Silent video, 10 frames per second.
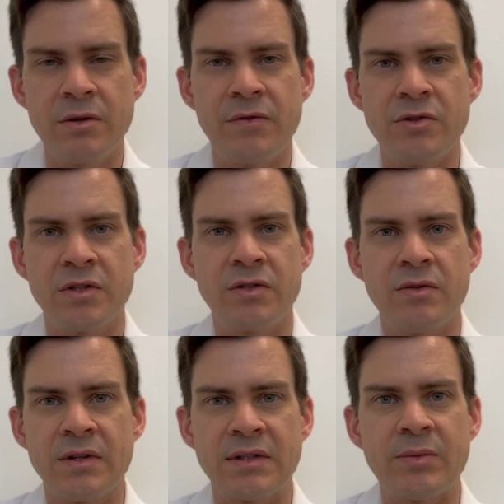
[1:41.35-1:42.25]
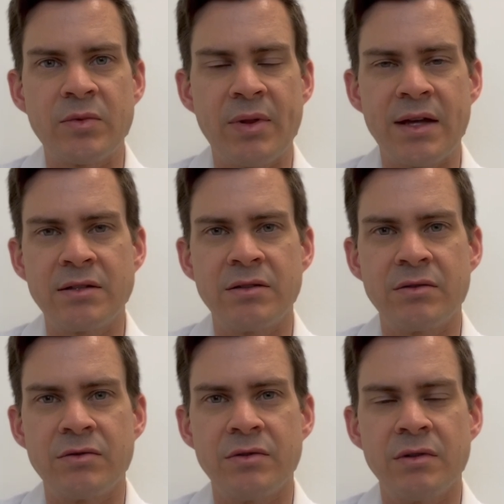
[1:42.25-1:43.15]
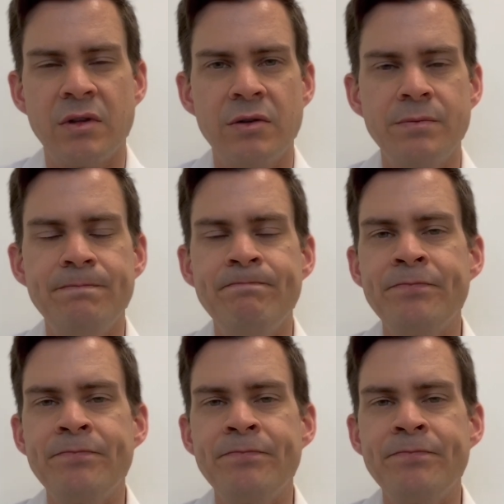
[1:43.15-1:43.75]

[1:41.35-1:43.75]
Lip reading: if you're just doing a septoplasty surgery alone,